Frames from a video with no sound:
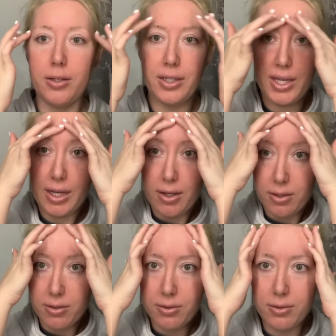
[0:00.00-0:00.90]
yeah,
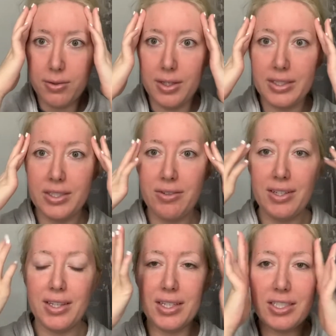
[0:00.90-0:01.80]
that's the only
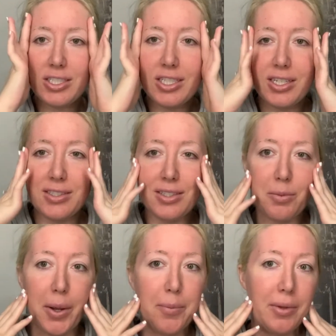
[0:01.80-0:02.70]
thing that's changed
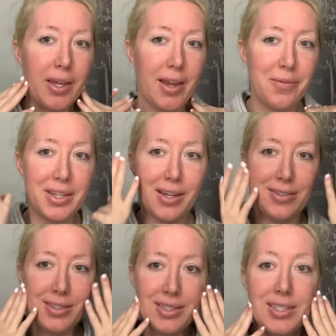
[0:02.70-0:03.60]
about me. Everything else
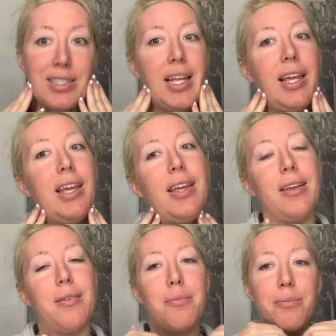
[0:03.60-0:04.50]
is the
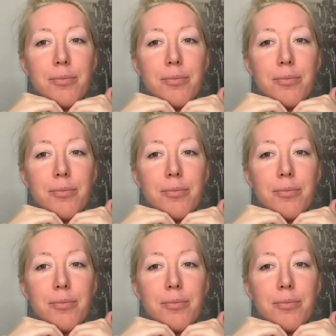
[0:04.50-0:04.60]
same.